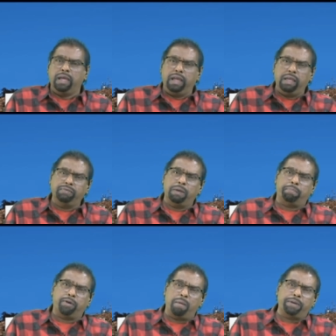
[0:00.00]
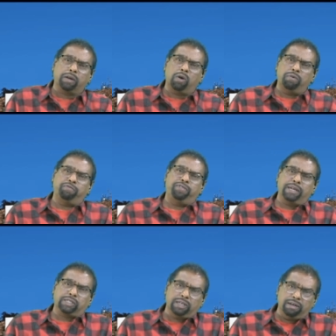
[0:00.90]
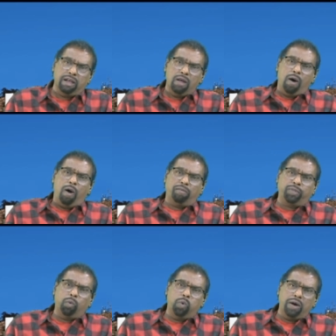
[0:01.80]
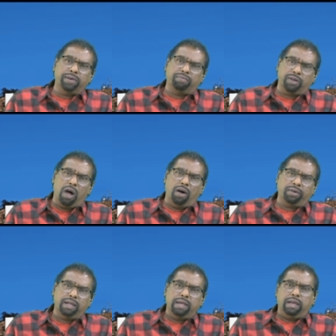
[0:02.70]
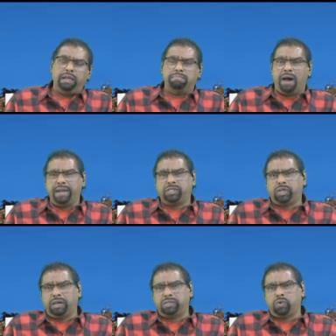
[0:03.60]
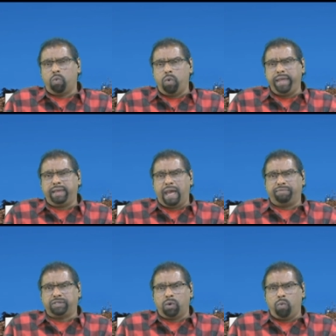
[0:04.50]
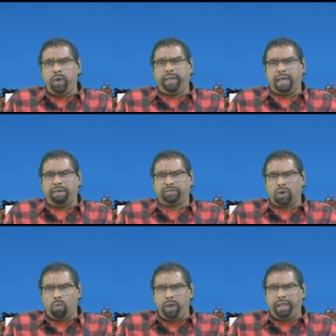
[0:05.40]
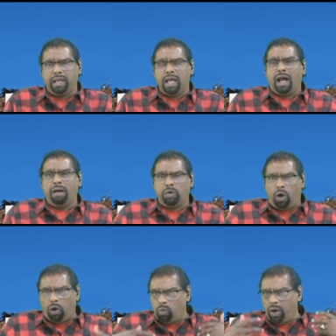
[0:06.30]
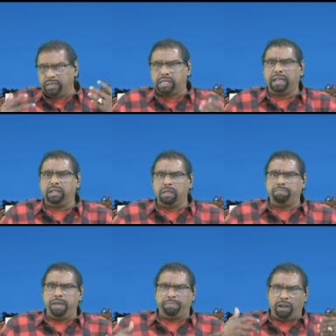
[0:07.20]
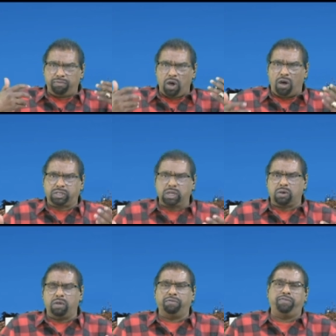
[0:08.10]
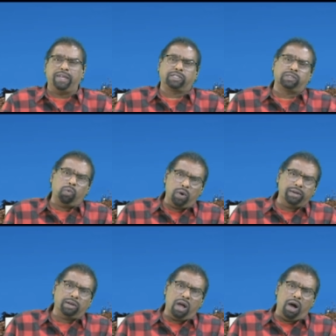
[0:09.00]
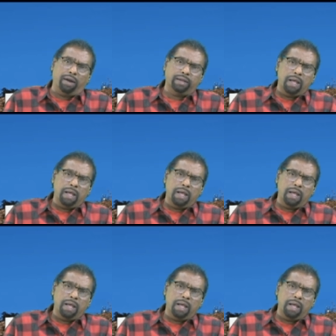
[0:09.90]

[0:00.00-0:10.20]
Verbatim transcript: in the proper confession of the Word of God. In my church, week after week after week, I'm always getting the people of God to confess the Word of God